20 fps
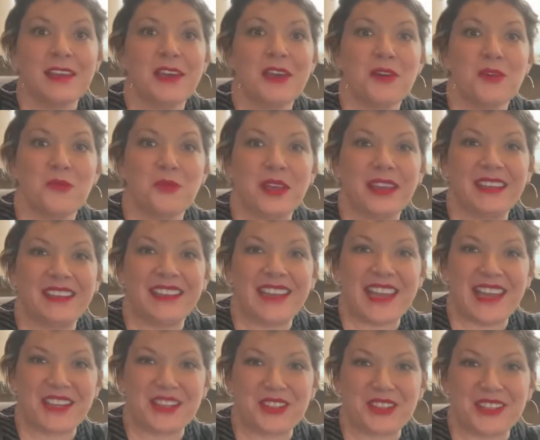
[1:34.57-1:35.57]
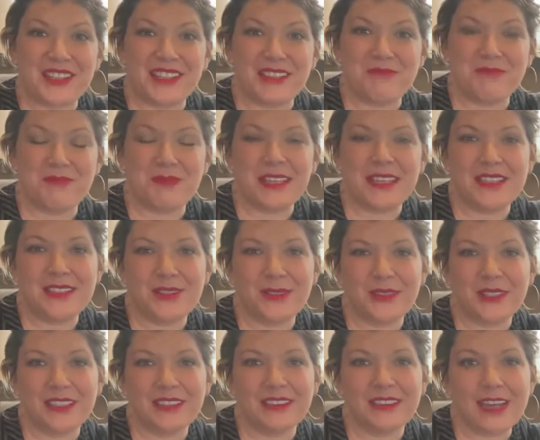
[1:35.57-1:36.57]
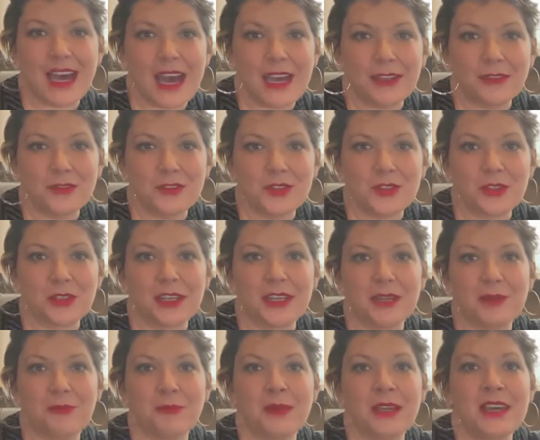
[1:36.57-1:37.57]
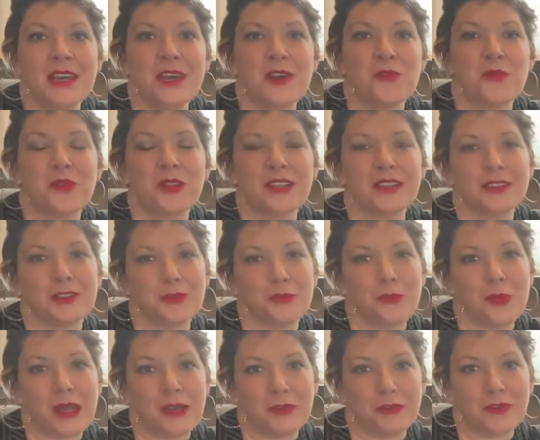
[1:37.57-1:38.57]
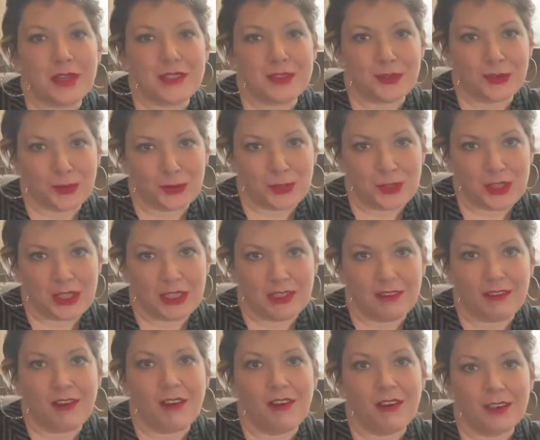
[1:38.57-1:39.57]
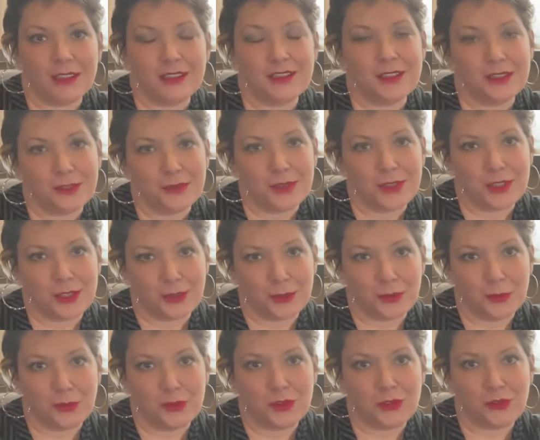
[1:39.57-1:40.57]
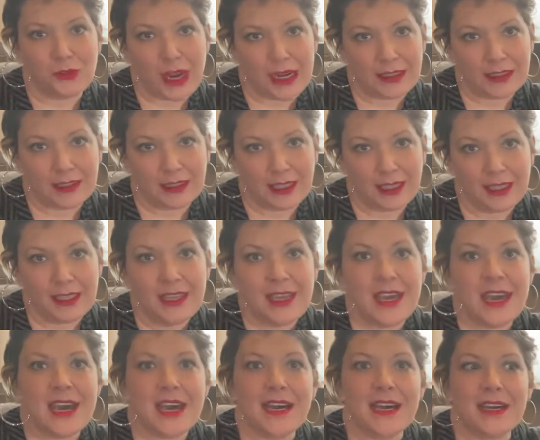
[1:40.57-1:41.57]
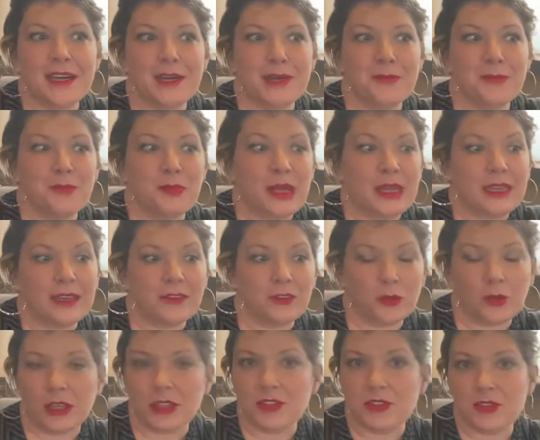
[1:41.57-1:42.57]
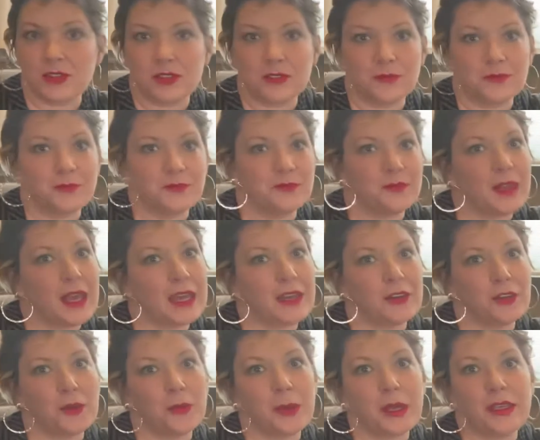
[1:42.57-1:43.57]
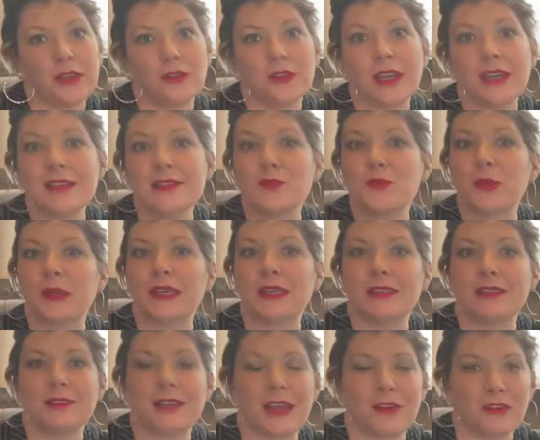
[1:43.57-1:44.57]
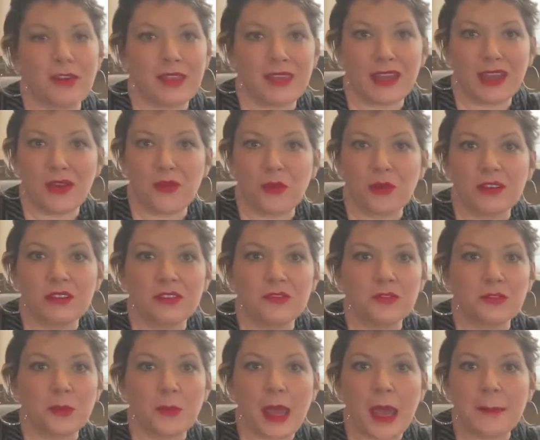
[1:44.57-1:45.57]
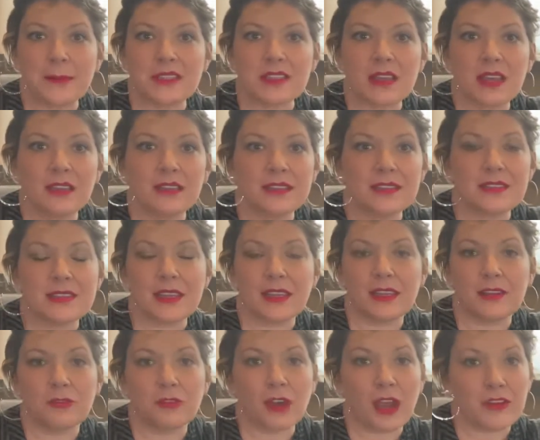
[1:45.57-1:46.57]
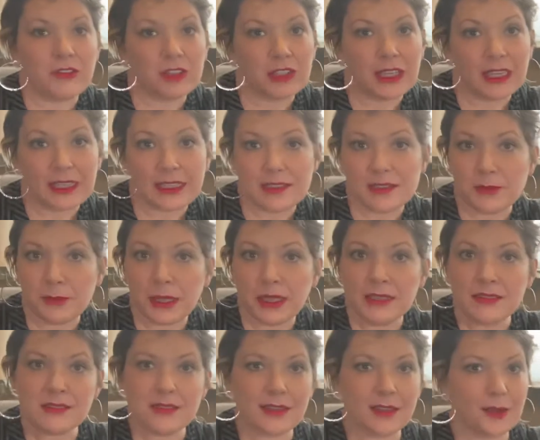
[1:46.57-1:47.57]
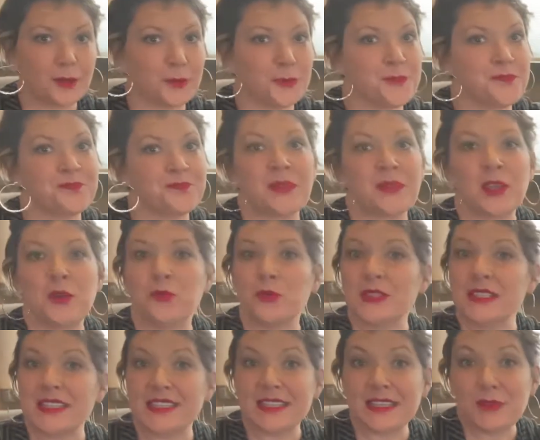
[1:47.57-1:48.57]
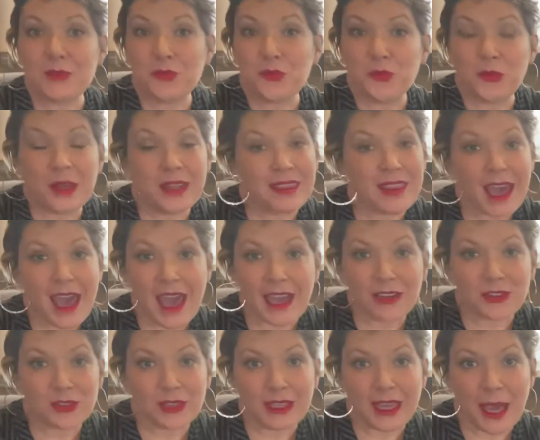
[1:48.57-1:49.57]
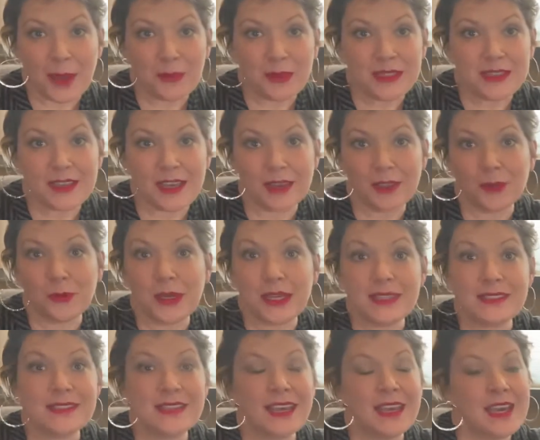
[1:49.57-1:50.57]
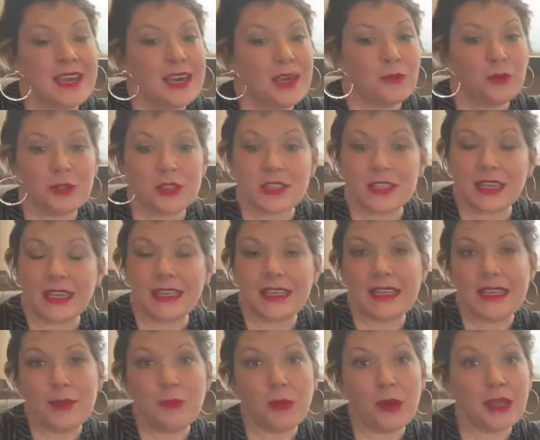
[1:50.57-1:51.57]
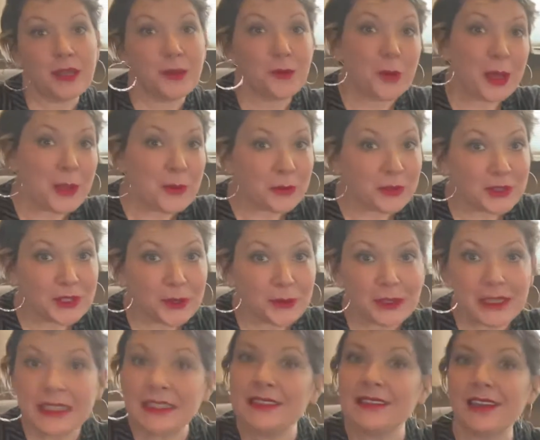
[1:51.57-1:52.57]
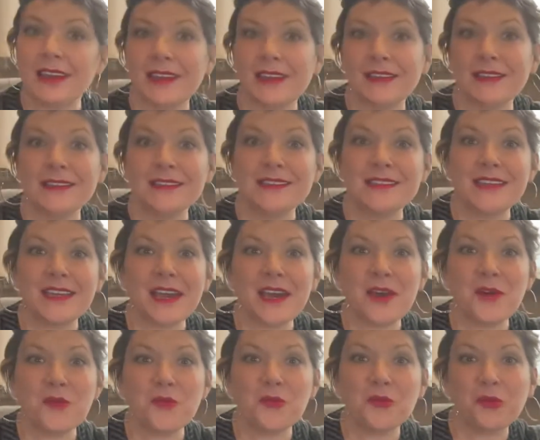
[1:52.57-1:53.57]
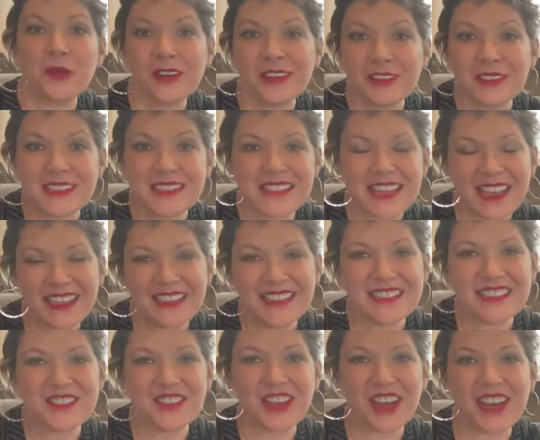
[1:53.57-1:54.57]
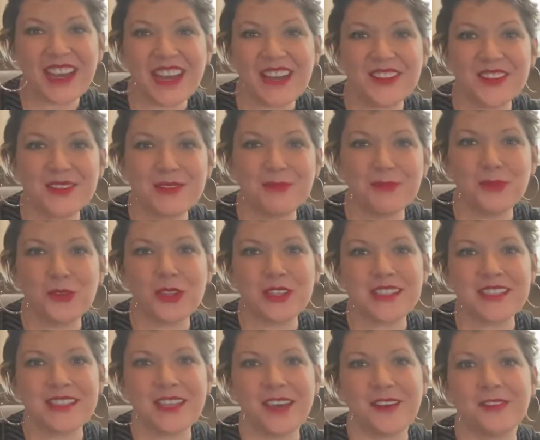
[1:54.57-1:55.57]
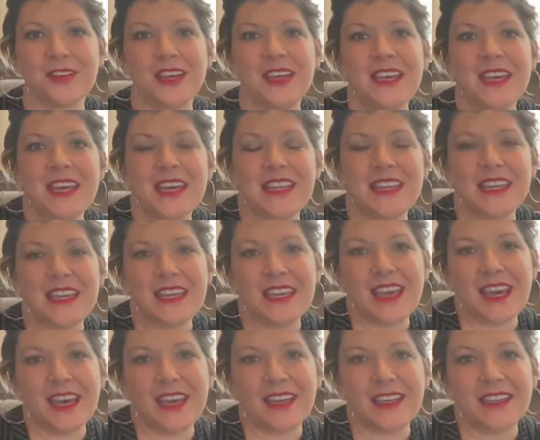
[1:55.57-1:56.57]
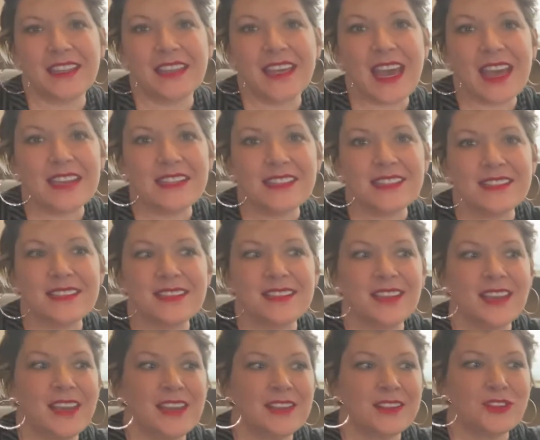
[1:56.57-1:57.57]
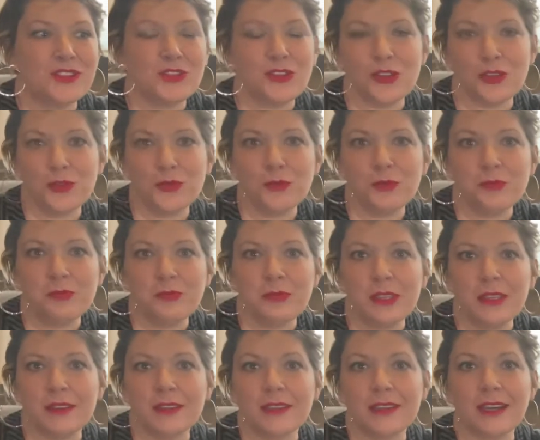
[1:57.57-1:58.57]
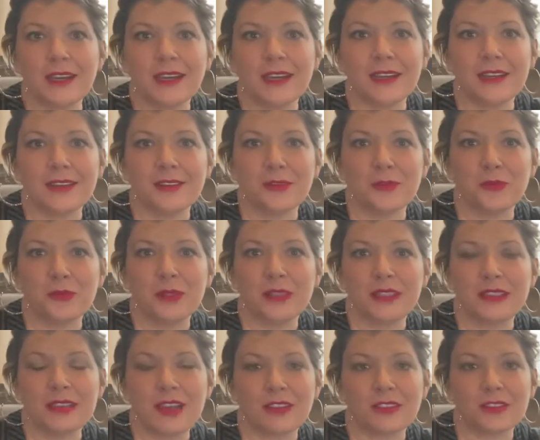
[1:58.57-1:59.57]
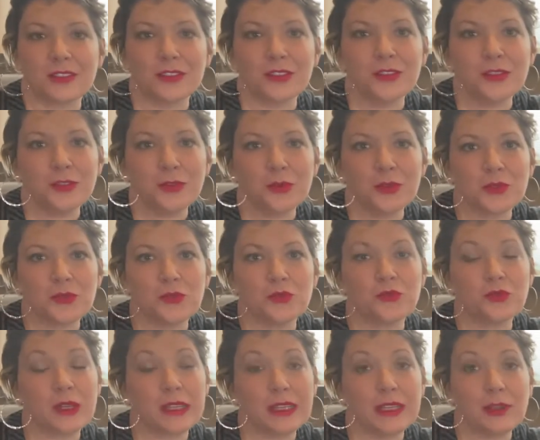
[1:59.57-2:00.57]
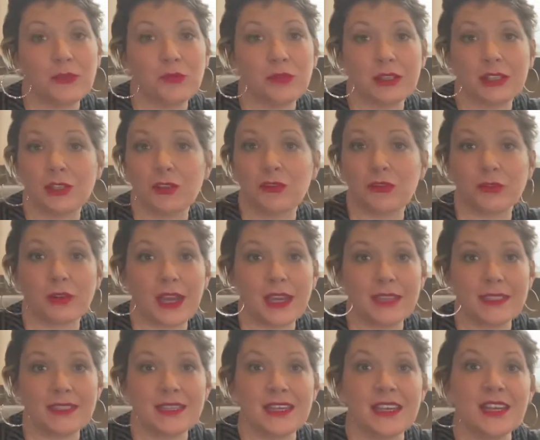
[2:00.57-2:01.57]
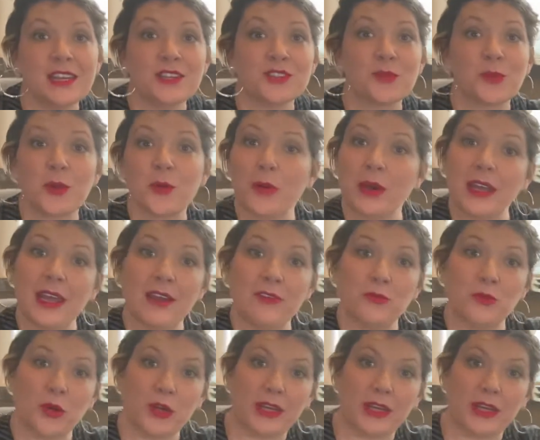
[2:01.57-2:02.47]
we can actually be doing live stream with a little better resolution on YouTube directly. But of course, I don't know about you guys, but everything I ordered from Amazon is taking forever to get to me. So we'll see when that actually happens. Otherwise, we're just gonna keep on the way we're doing, and we're excited to try out some more stuff. The guest Zoom with Dr. Luke was really, really great. So we wanna have more